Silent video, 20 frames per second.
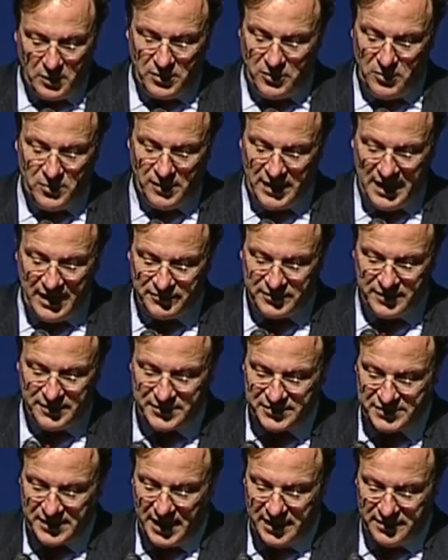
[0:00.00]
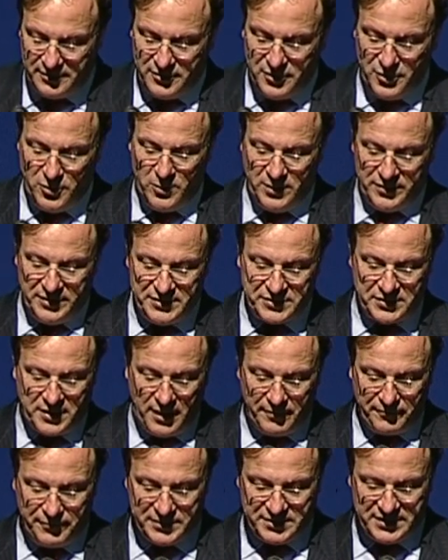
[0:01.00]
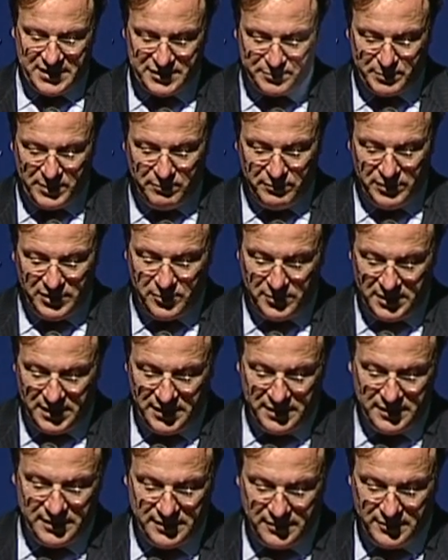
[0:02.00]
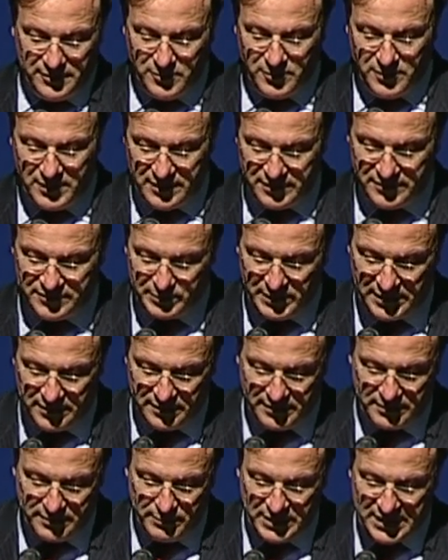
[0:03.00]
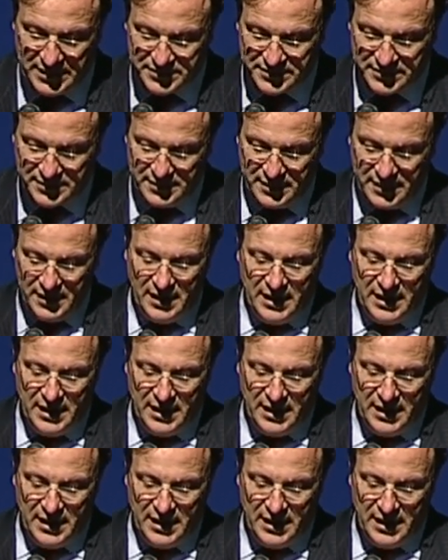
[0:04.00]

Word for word: you'll have to decide who at this conference has been beauty and who has been the beast.